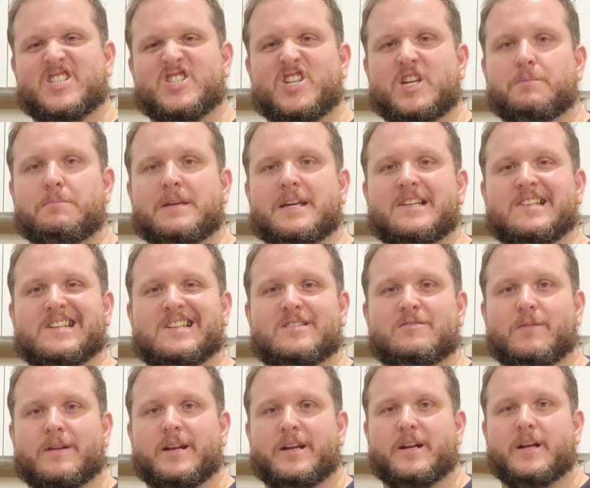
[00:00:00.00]
Cheap, easy,
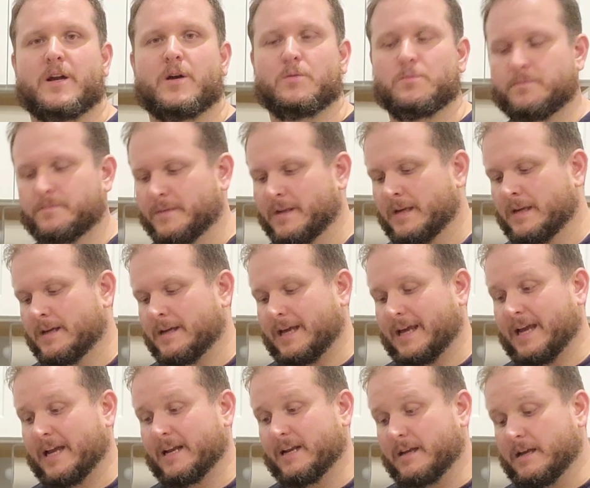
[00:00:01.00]
it's ready to go.
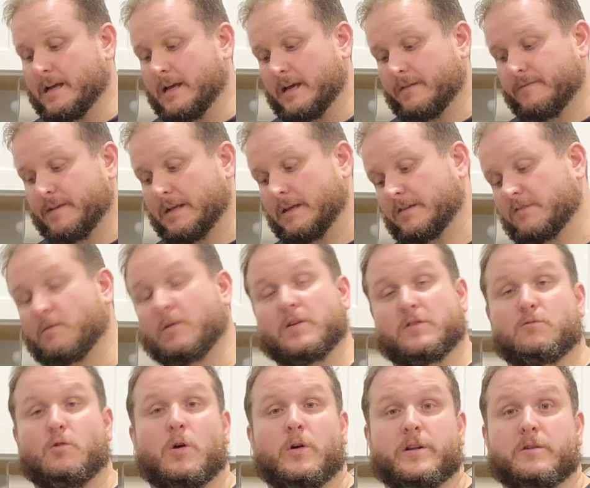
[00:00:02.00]
And I think as far
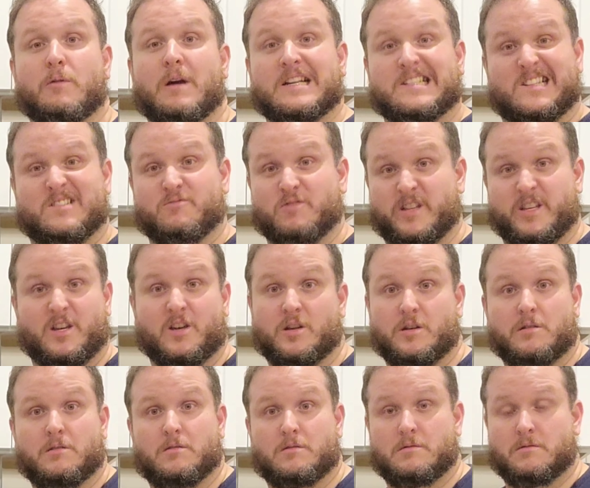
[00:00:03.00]
as quality-wise, it's really good.